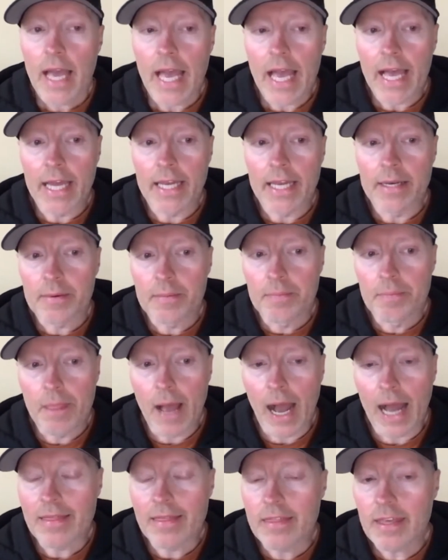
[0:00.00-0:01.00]
And
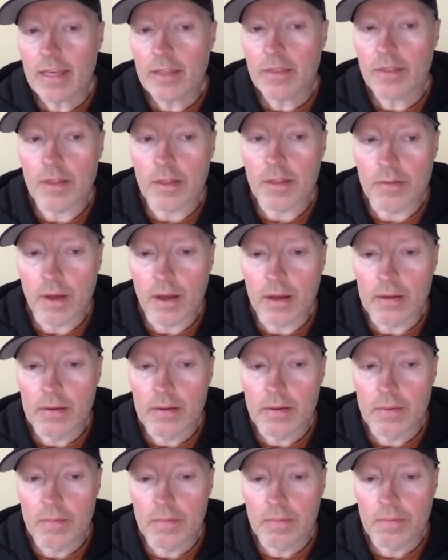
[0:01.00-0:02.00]
I think that
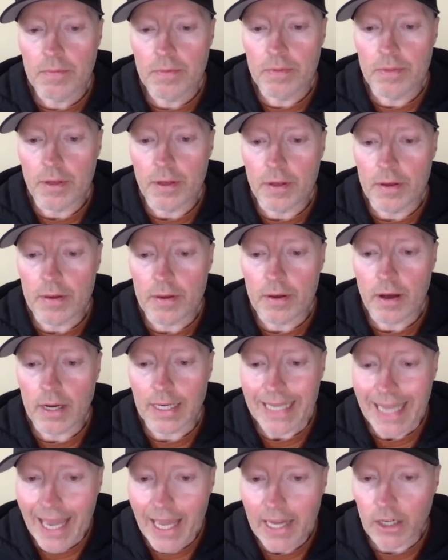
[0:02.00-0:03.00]

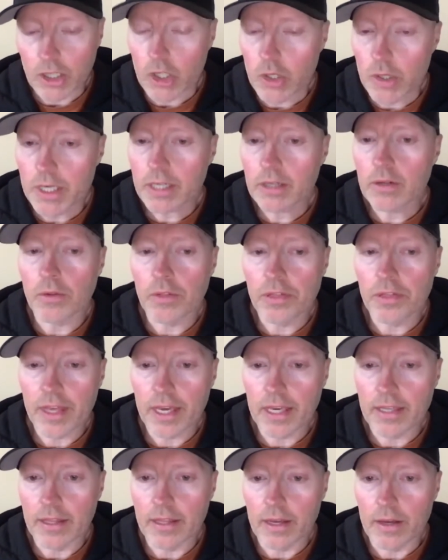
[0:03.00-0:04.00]
again, a critical
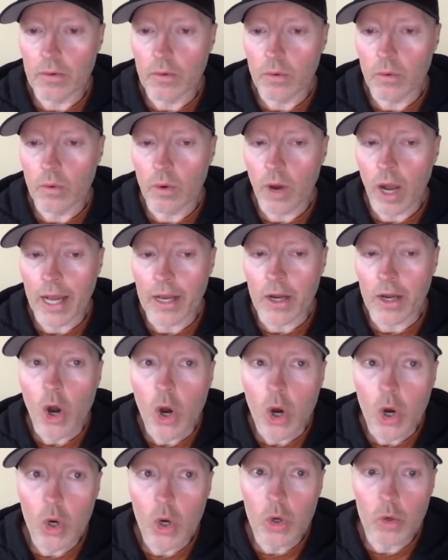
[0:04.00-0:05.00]
thing that I
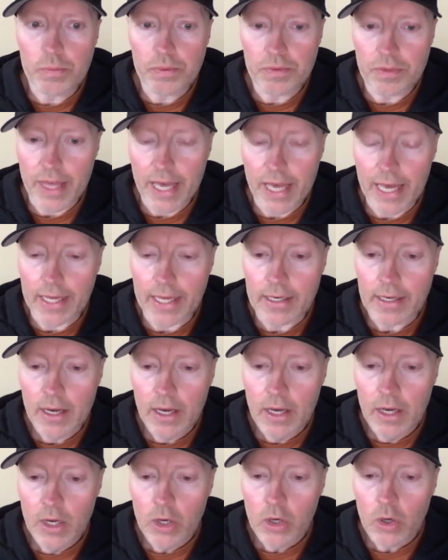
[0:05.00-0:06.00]
hope that
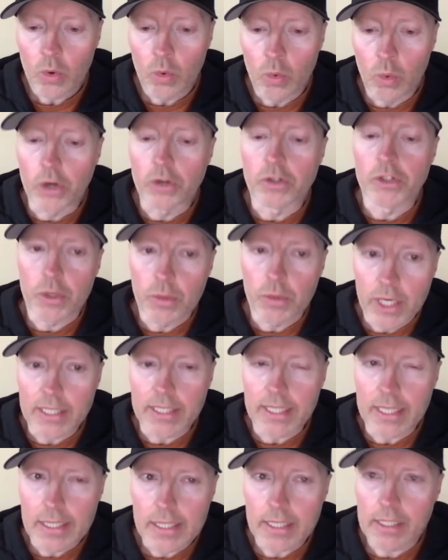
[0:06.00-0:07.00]
we're doing a
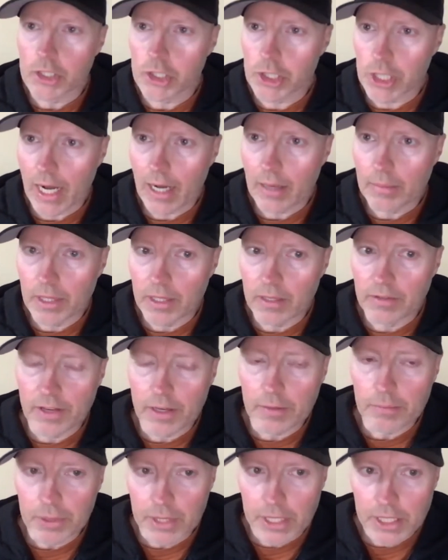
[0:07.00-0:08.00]
decent job of
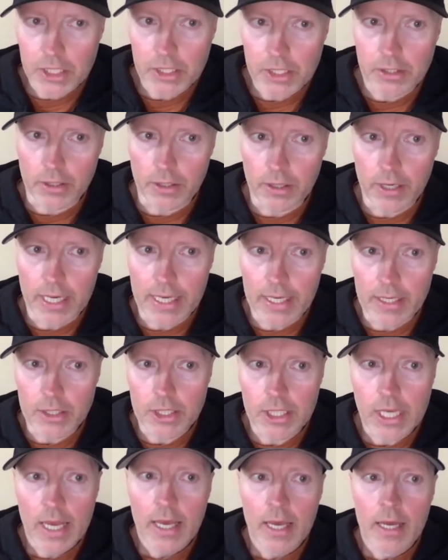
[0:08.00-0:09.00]
at Blister
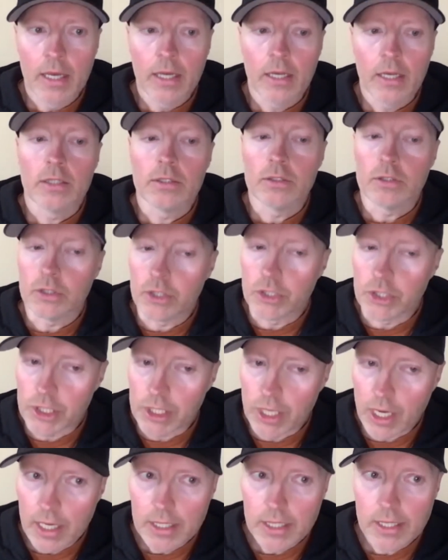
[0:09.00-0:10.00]
is
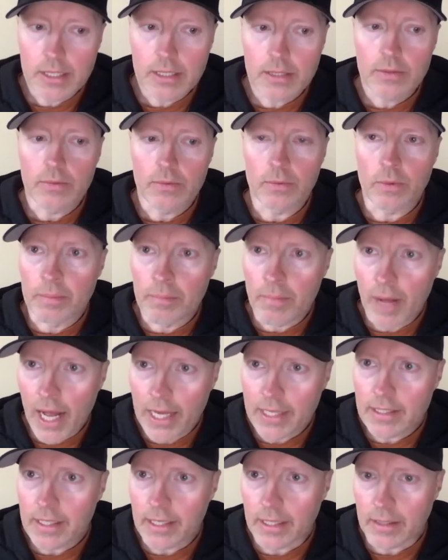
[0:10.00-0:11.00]
just
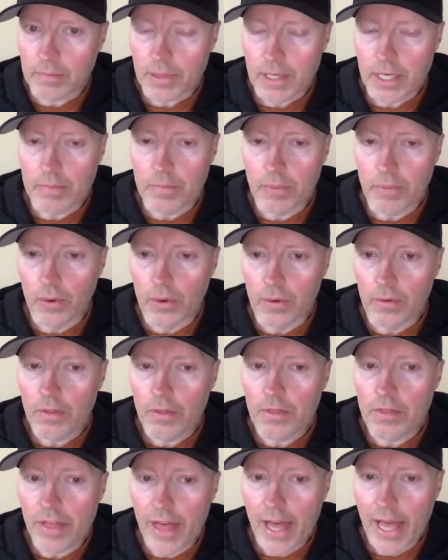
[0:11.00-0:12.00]
reminding people
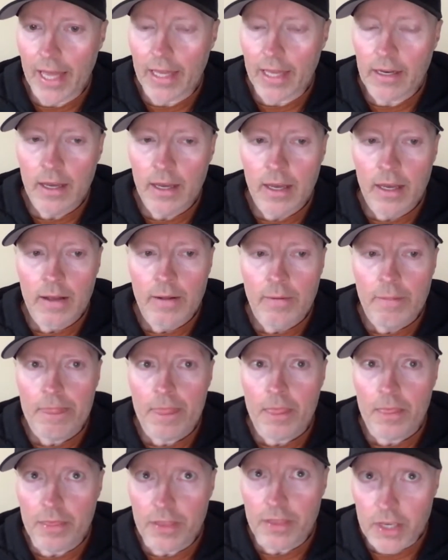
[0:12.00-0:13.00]
that
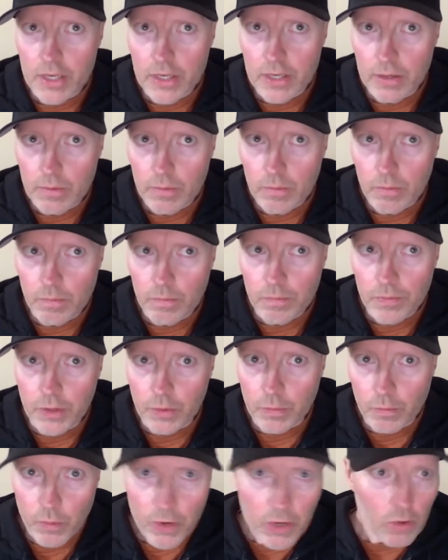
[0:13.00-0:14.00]
the
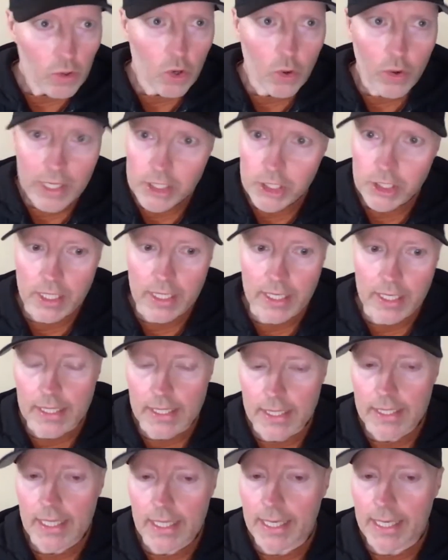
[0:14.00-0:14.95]
real question is,